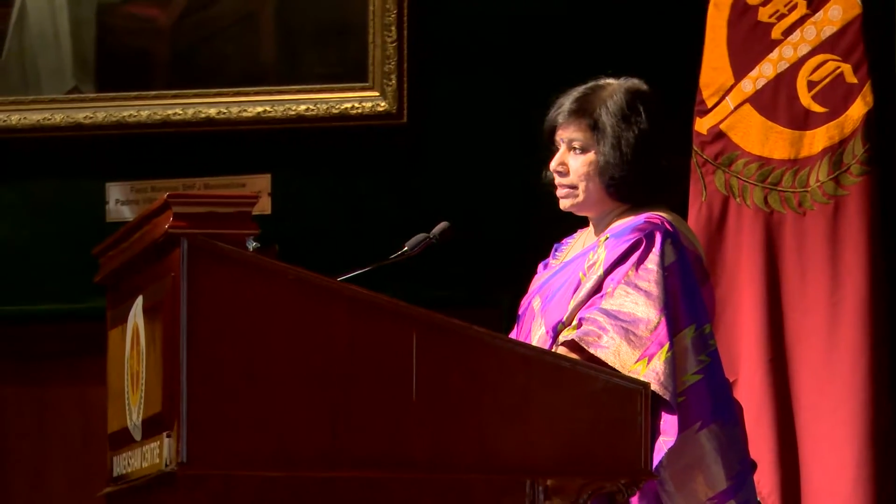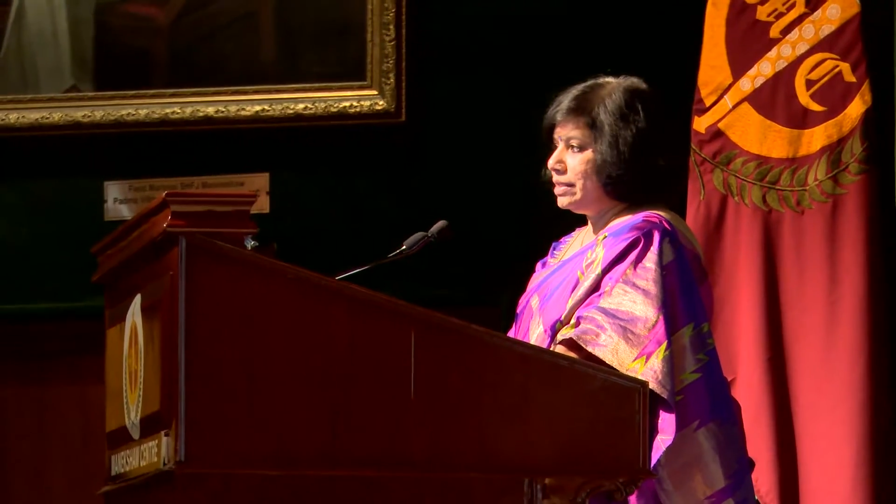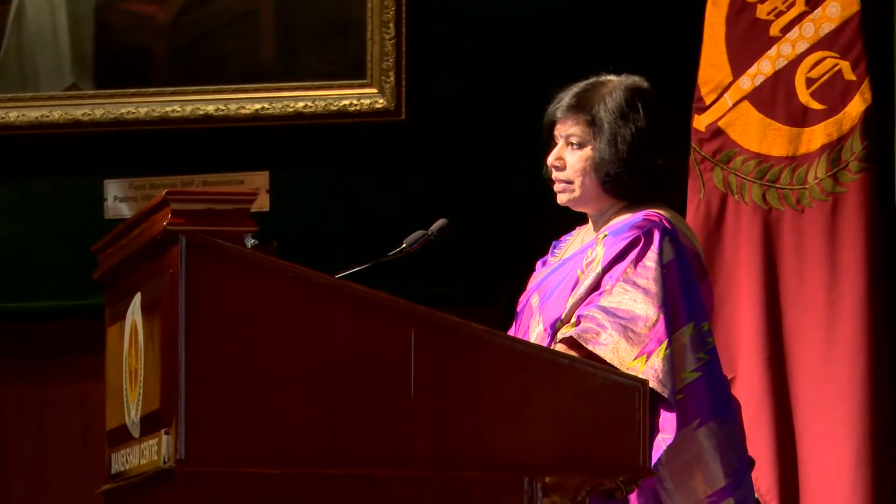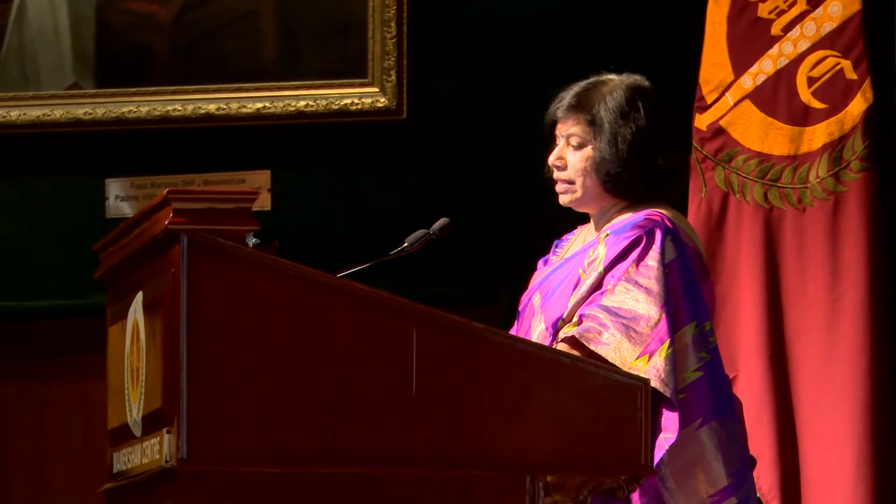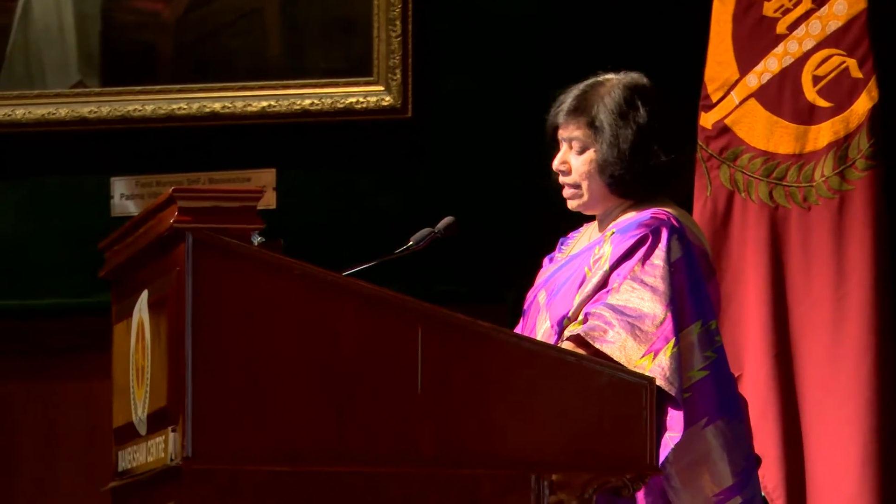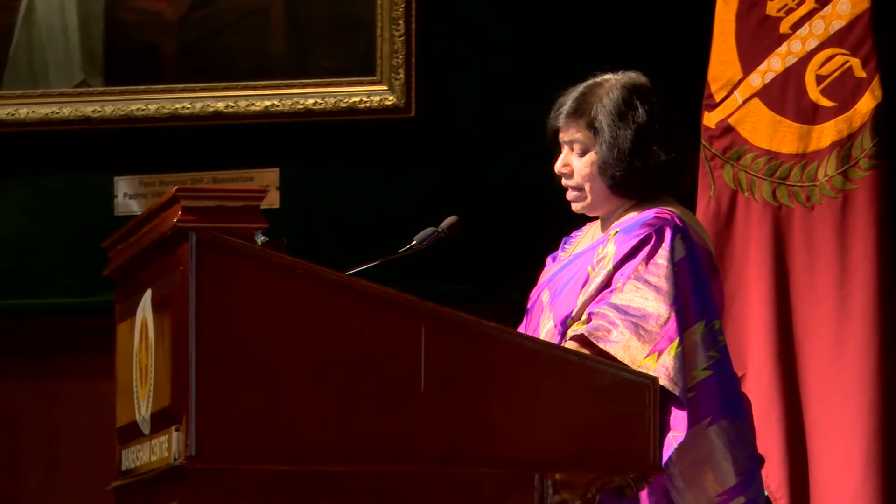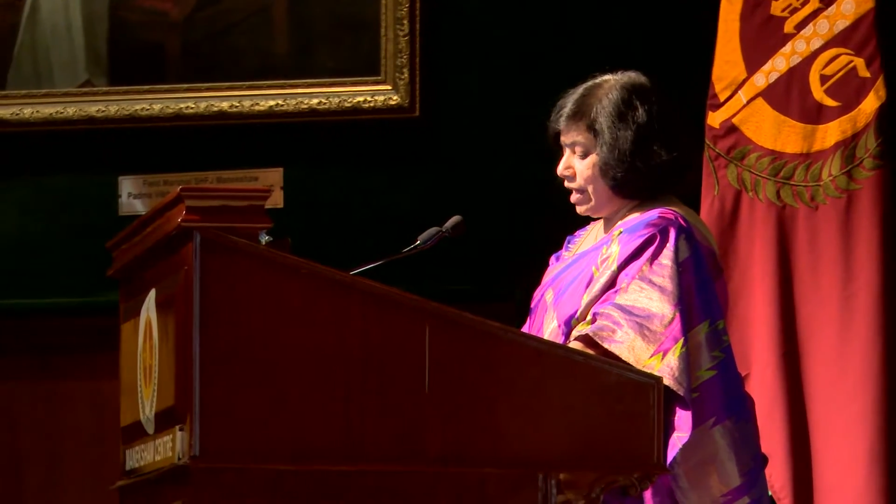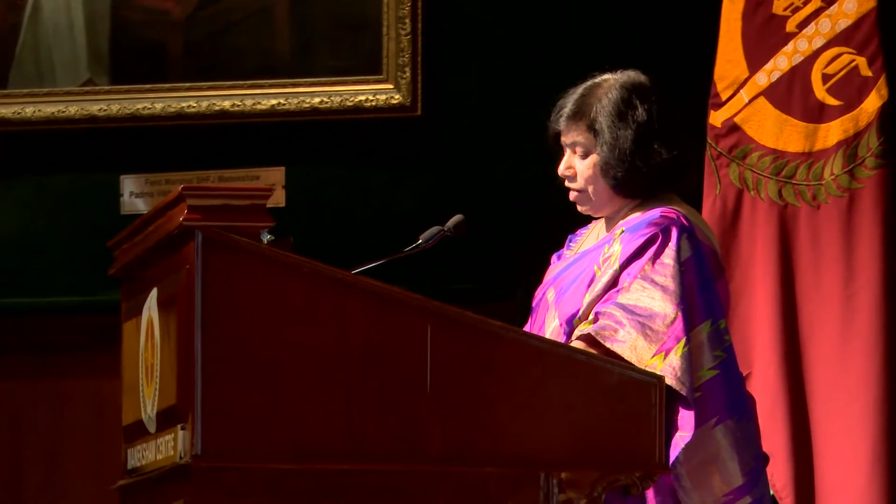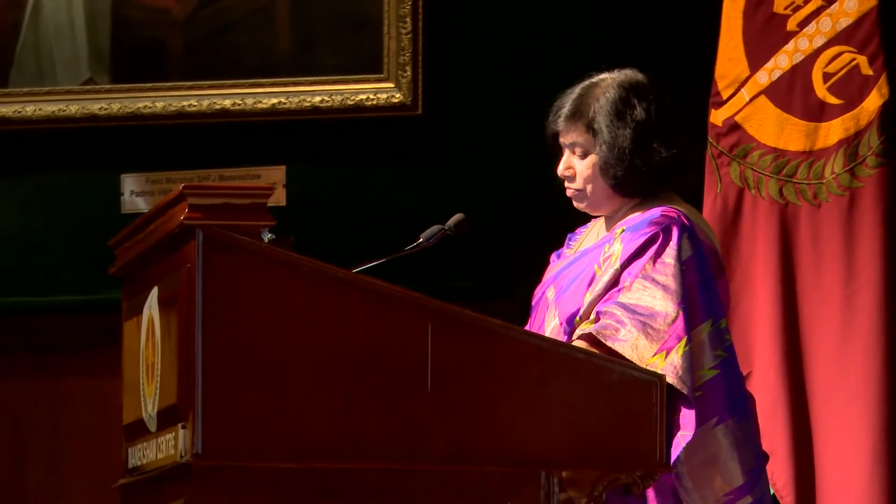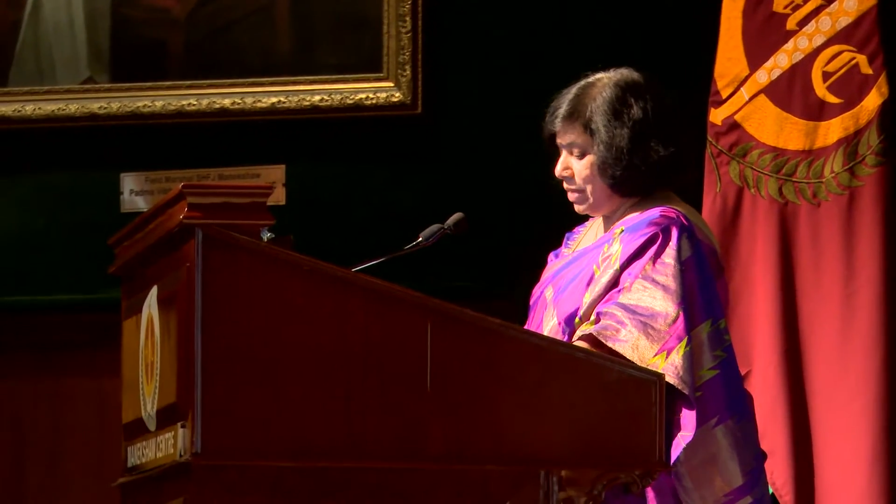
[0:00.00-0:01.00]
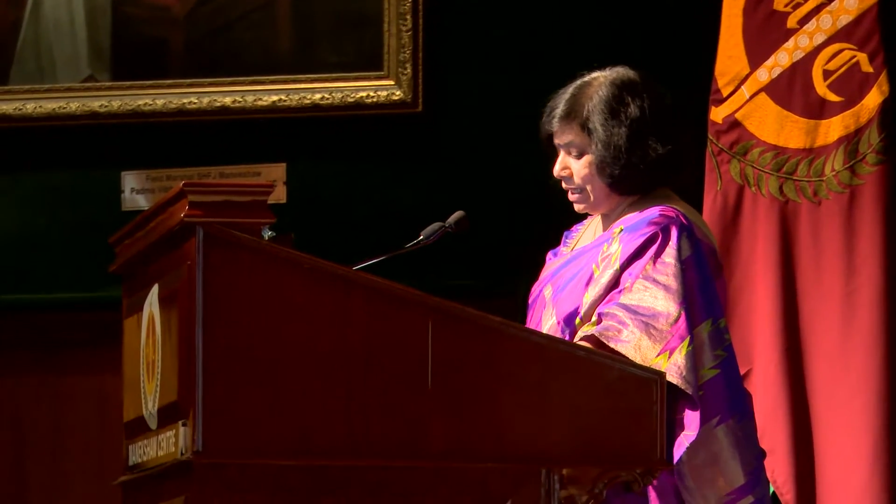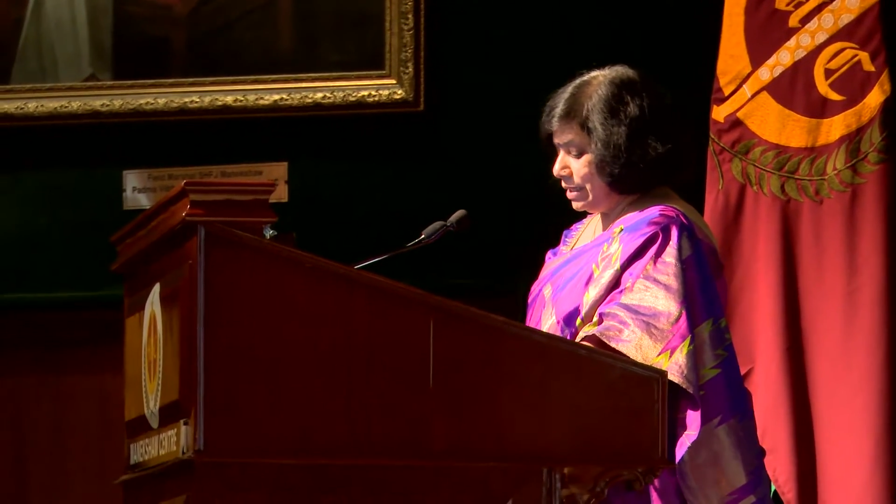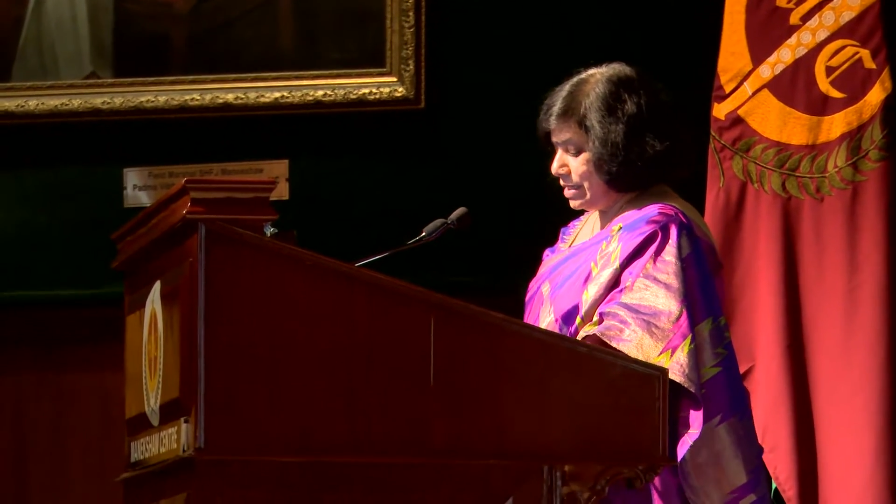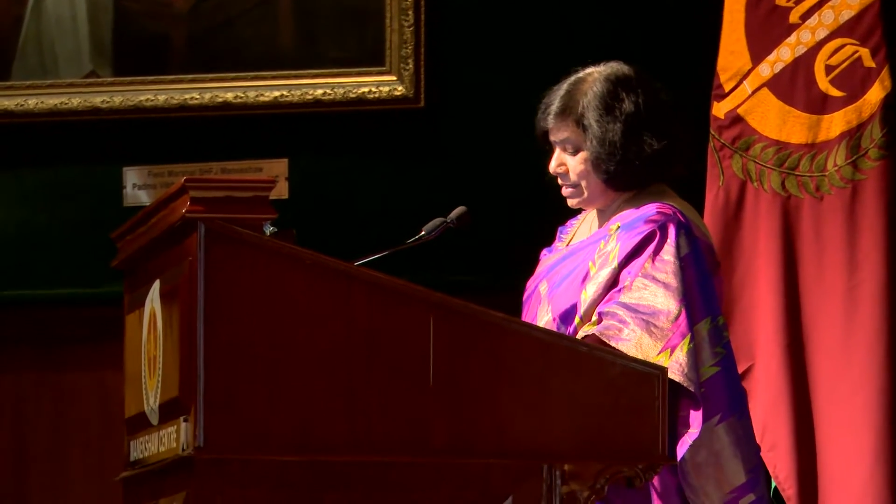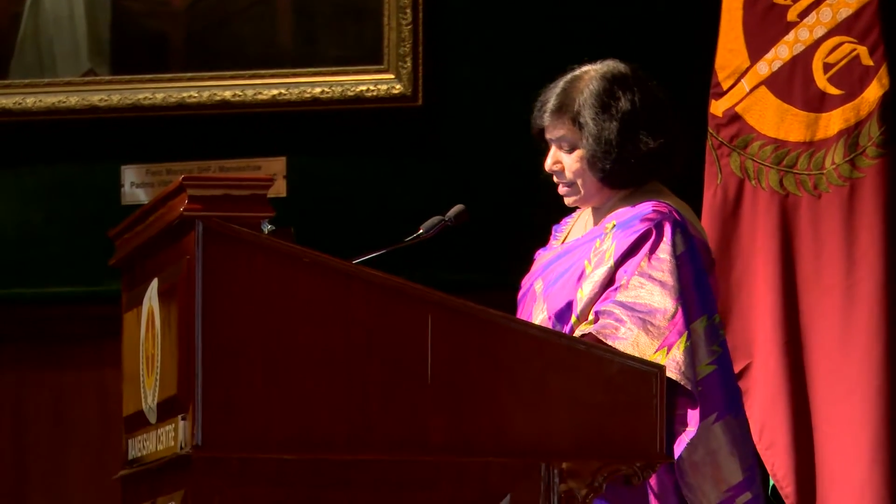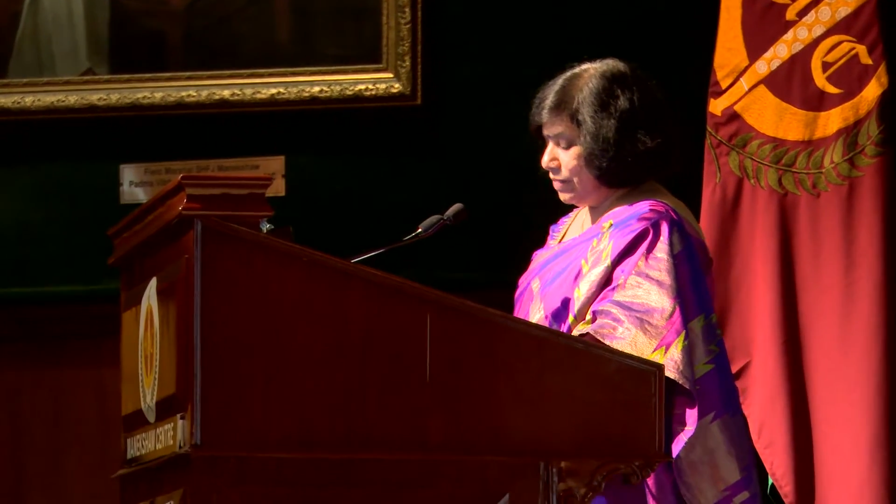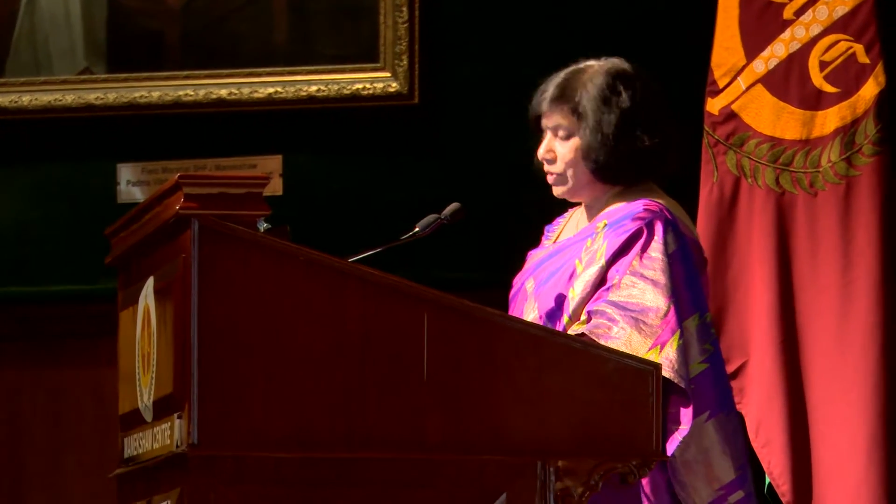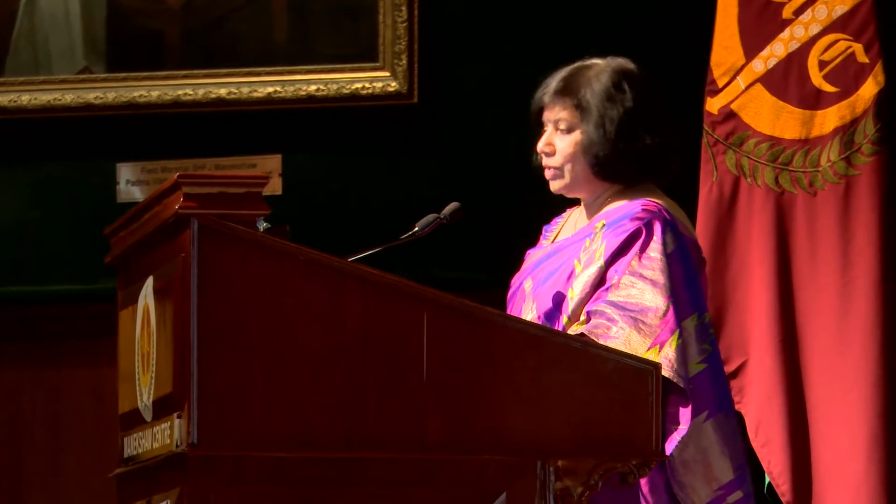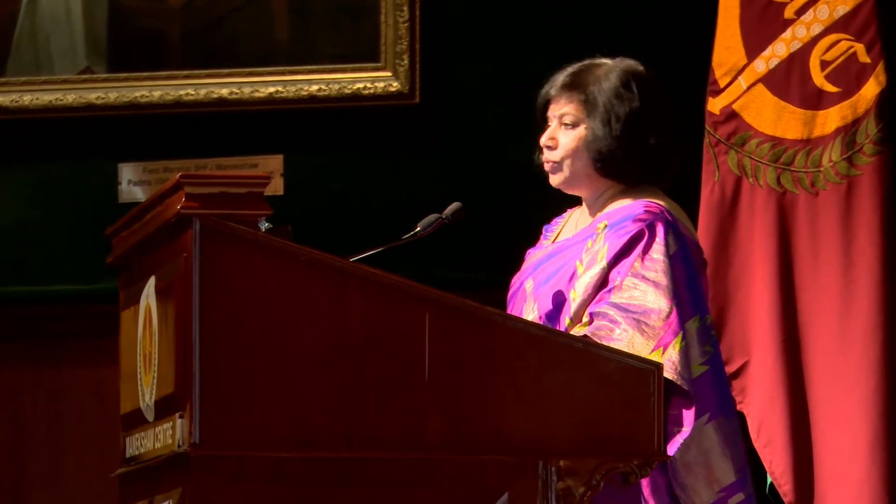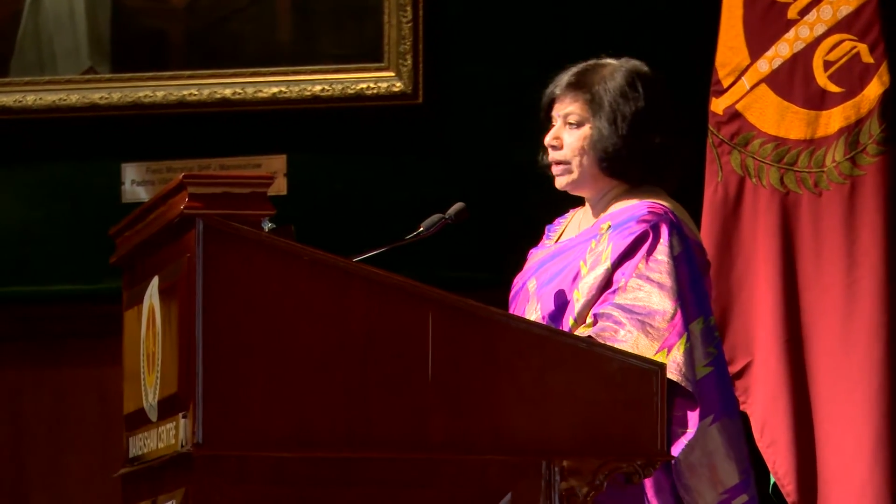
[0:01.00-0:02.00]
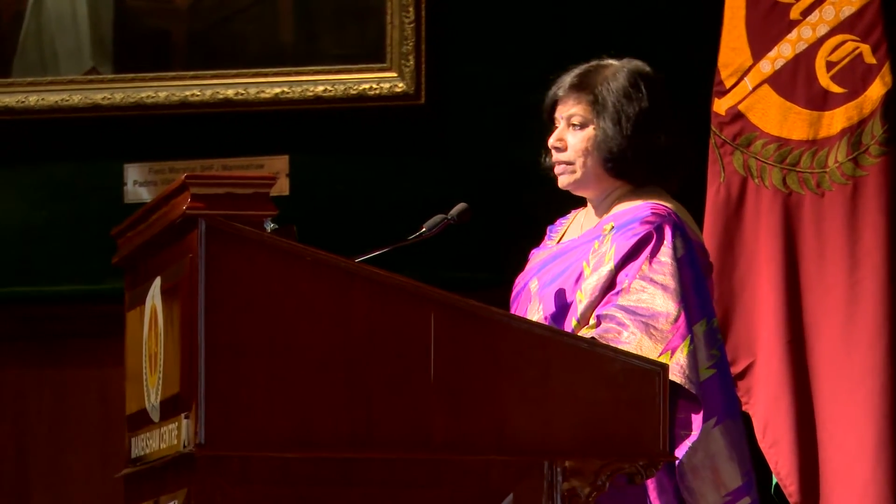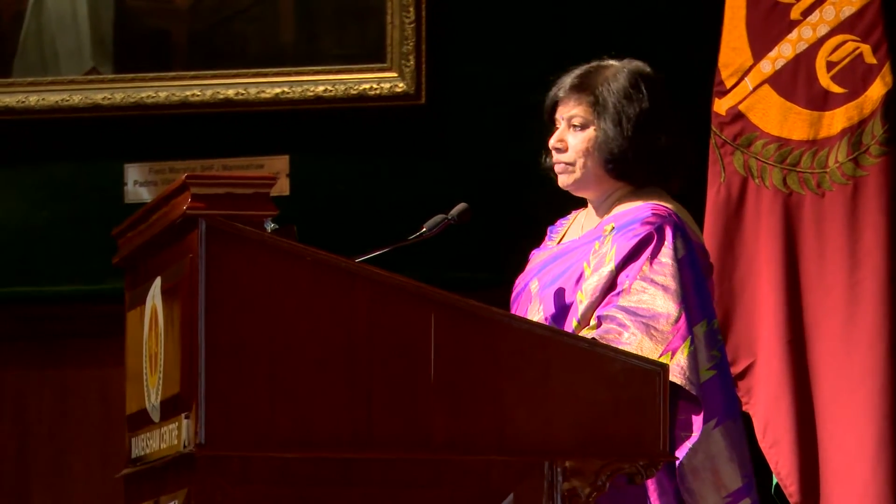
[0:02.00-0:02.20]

here have made this evening very,